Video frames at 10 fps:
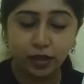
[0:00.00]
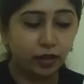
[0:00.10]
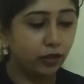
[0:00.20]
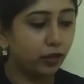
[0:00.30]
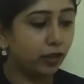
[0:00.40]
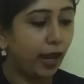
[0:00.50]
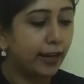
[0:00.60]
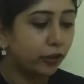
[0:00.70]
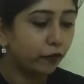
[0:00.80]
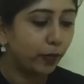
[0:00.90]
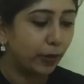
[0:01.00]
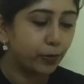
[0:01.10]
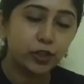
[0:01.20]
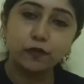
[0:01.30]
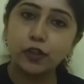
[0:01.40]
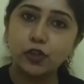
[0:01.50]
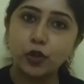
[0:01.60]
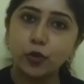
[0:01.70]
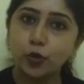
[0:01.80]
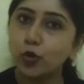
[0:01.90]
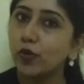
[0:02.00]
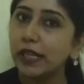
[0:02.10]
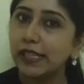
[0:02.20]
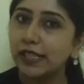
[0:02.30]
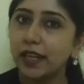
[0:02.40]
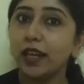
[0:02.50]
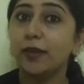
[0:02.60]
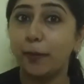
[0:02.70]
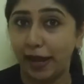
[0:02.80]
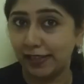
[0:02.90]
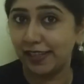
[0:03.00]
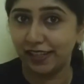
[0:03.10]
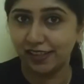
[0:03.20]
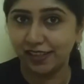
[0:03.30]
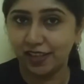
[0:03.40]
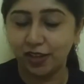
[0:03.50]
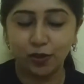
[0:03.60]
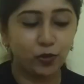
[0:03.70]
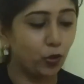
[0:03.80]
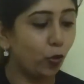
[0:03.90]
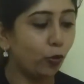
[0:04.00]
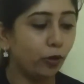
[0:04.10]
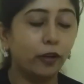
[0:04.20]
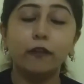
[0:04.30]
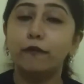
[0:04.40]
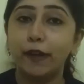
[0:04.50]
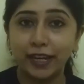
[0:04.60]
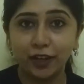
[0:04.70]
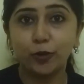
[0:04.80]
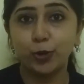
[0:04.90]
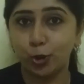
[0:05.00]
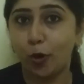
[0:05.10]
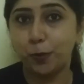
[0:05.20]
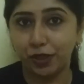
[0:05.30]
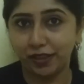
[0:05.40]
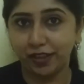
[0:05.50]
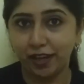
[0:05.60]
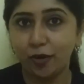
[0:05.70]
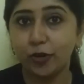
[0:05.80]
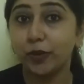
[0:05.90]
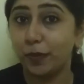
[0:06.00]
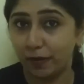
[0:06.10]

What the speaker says: the kind of papers which you usually see in magazines. So very good job done there on the paper